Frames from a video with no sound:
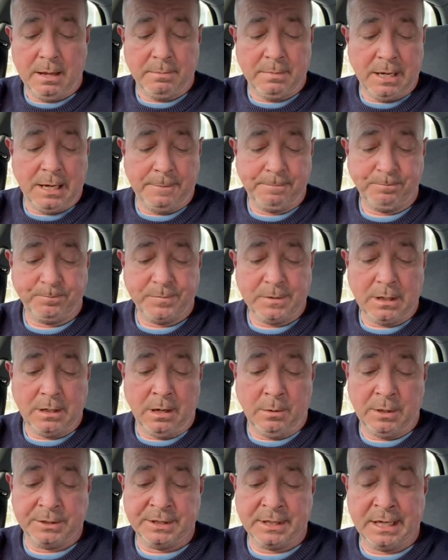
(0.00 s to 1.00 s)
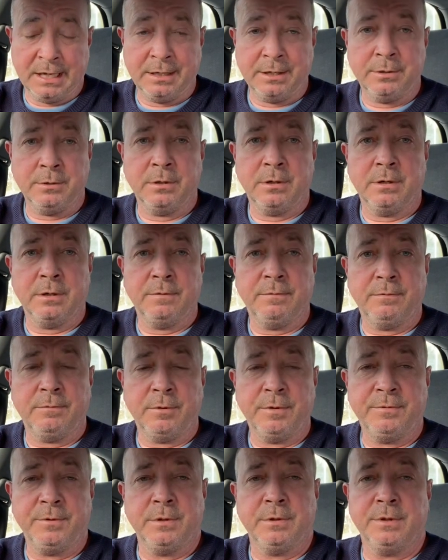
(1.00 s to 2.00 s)
But I wasn't going to do a
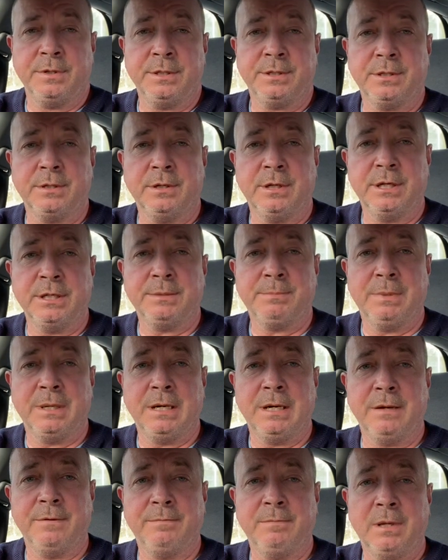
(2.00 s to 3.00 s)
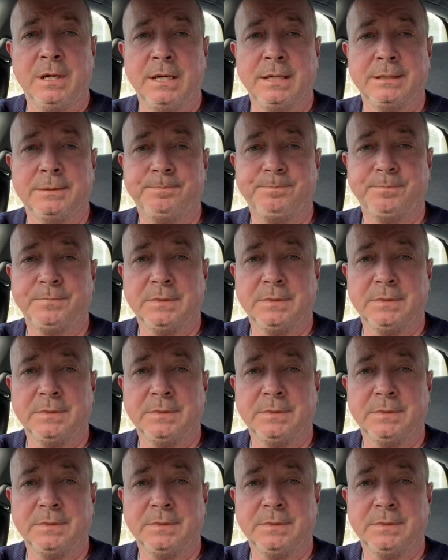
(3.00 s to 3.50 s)
review of this, guys, but I've like